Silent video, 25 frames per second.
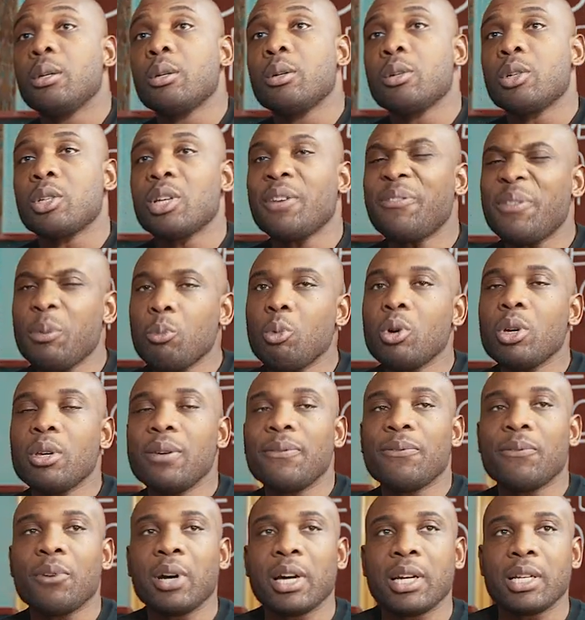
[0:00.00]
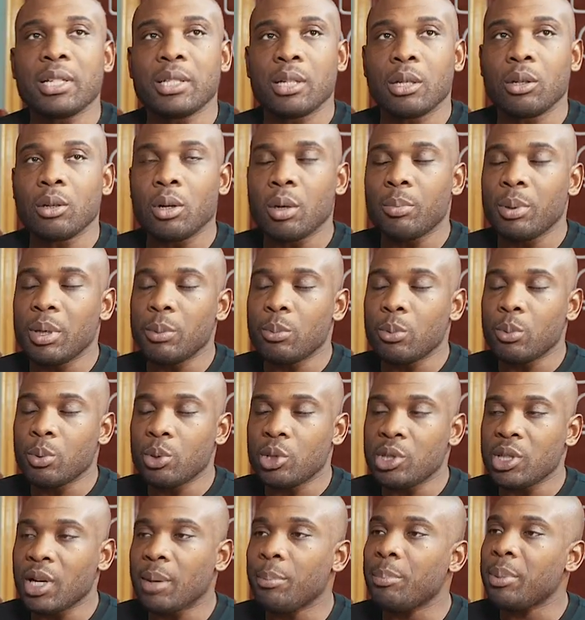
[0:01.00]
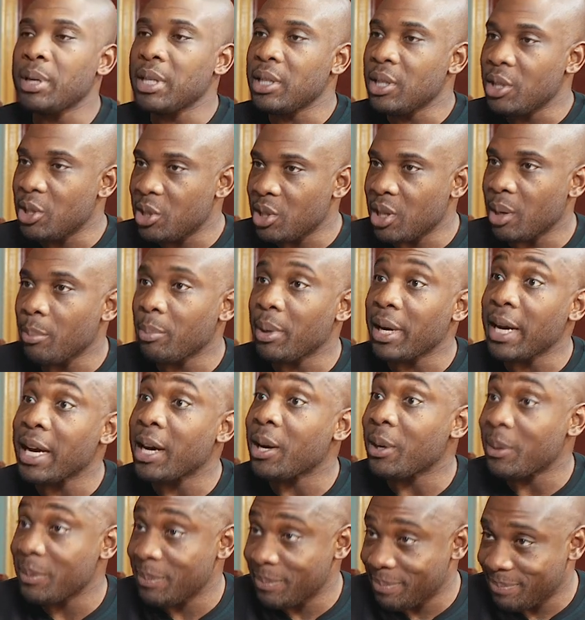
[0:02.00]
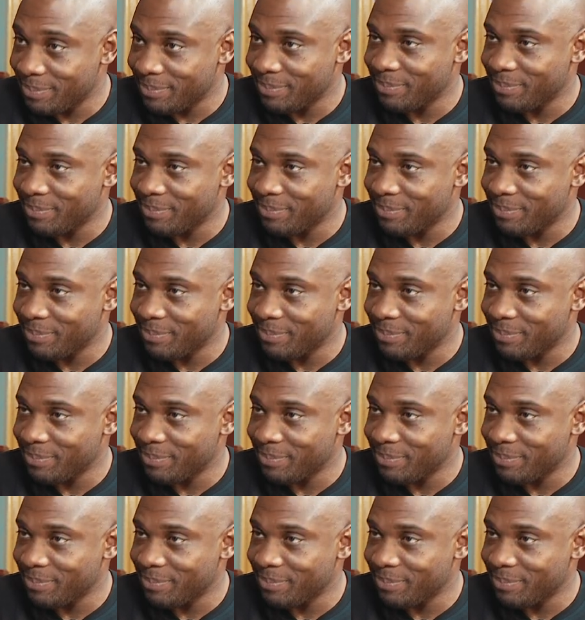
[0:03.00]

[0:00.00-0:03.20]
Because I think what you find is a lot of people will jump in and jump out.